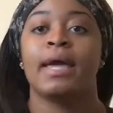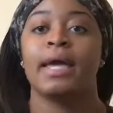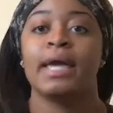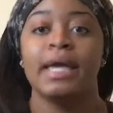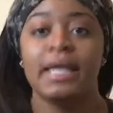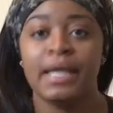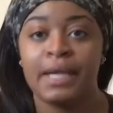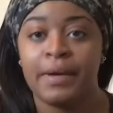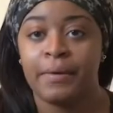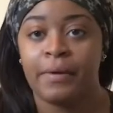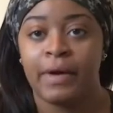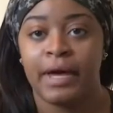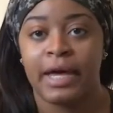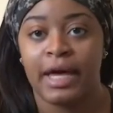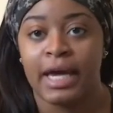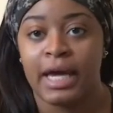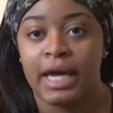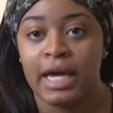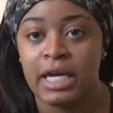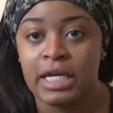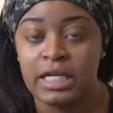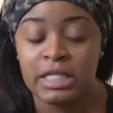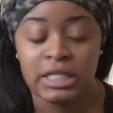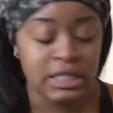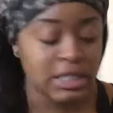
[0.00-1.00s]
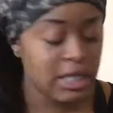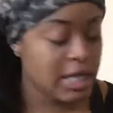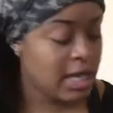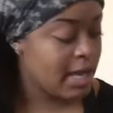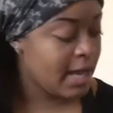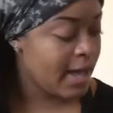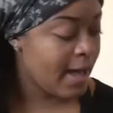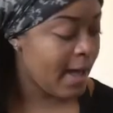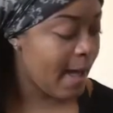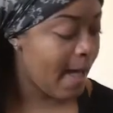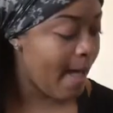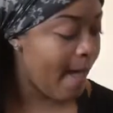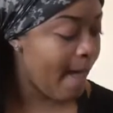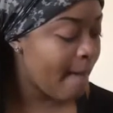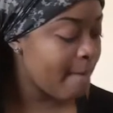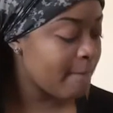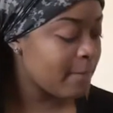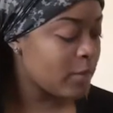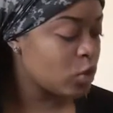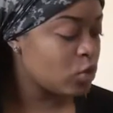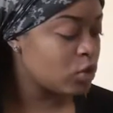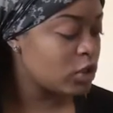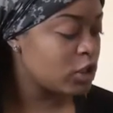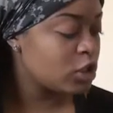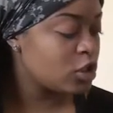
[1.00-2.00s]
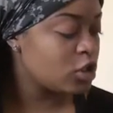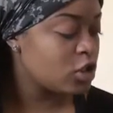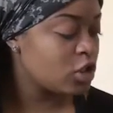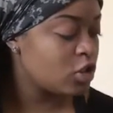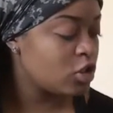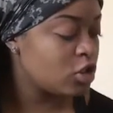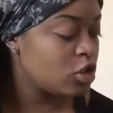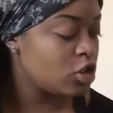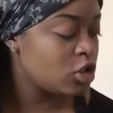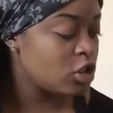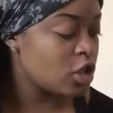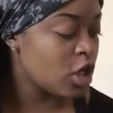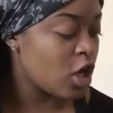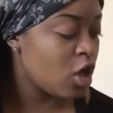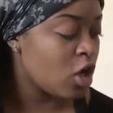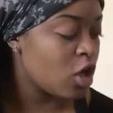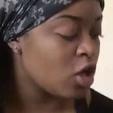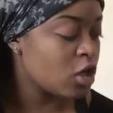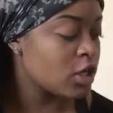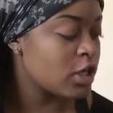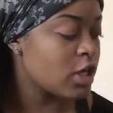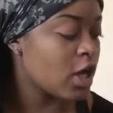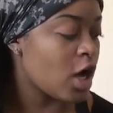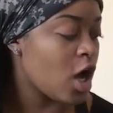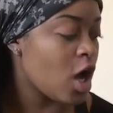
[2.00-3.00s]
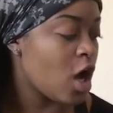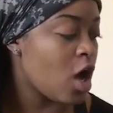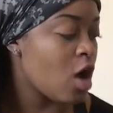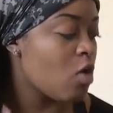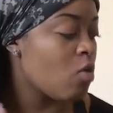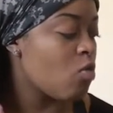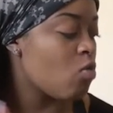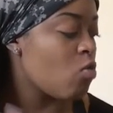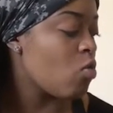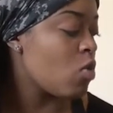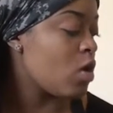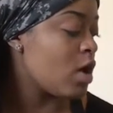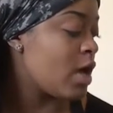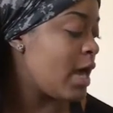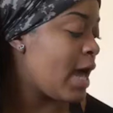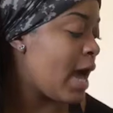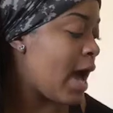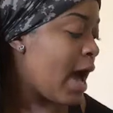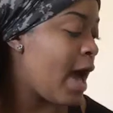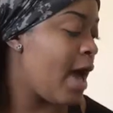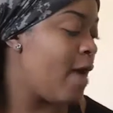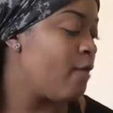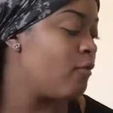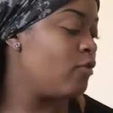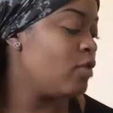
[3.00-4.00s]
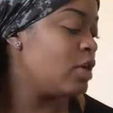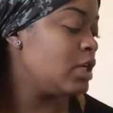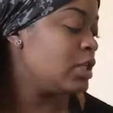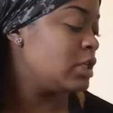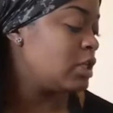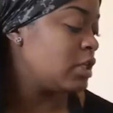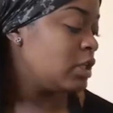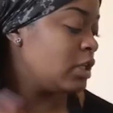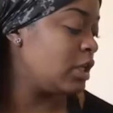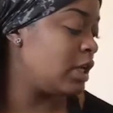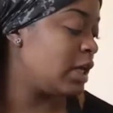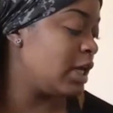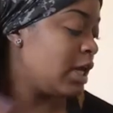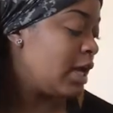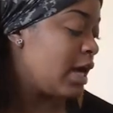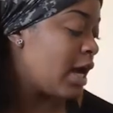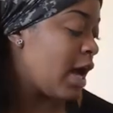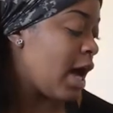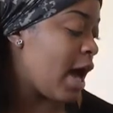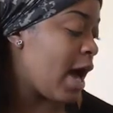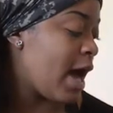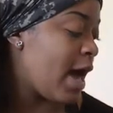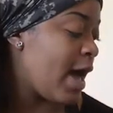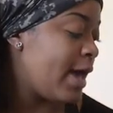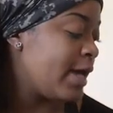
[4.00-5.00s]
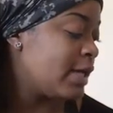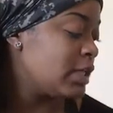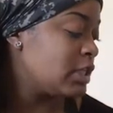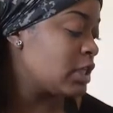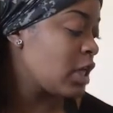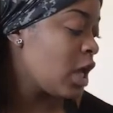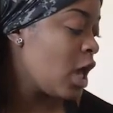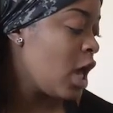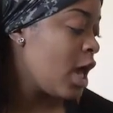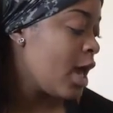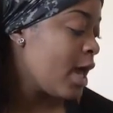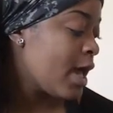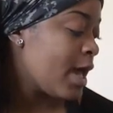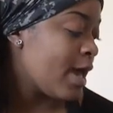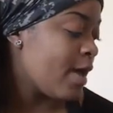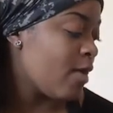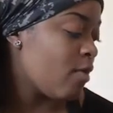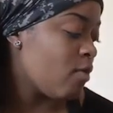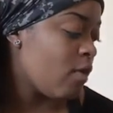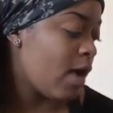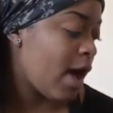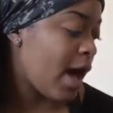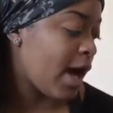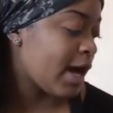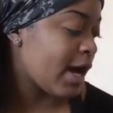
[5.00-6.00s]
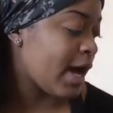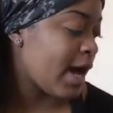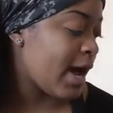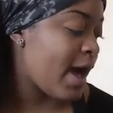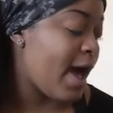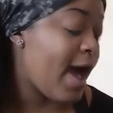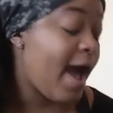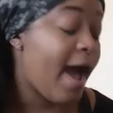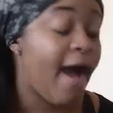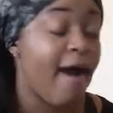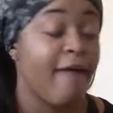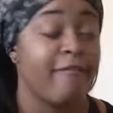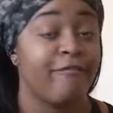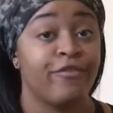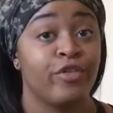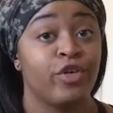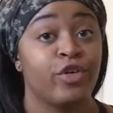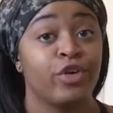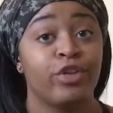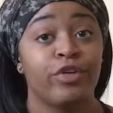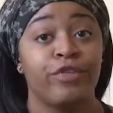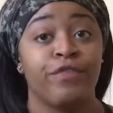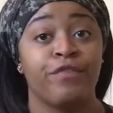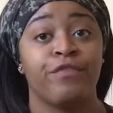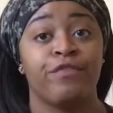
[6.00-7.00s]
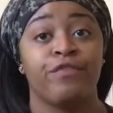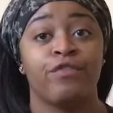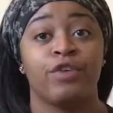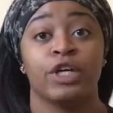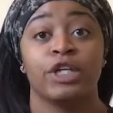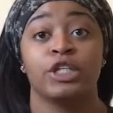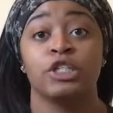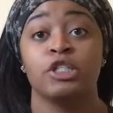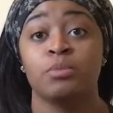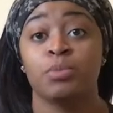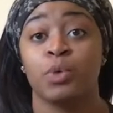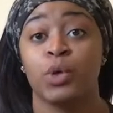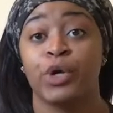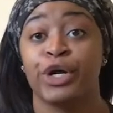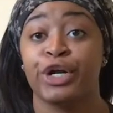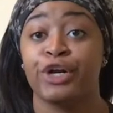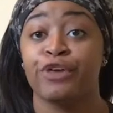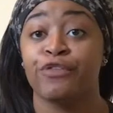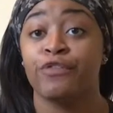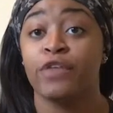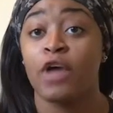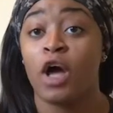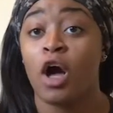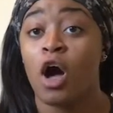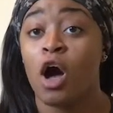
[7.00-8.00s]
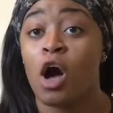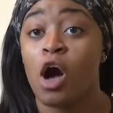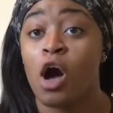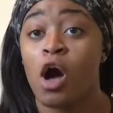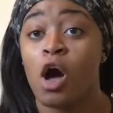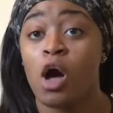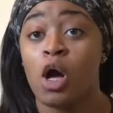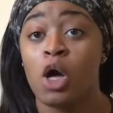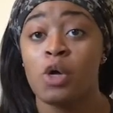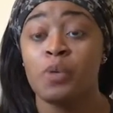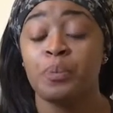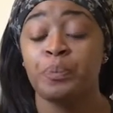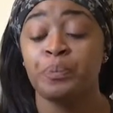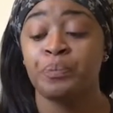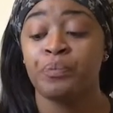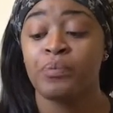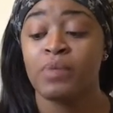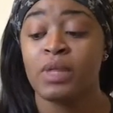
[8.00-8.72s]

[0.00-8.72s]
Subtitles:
Anyways, I'm going to show y'all what I recently got and what I got after the first part of the haul.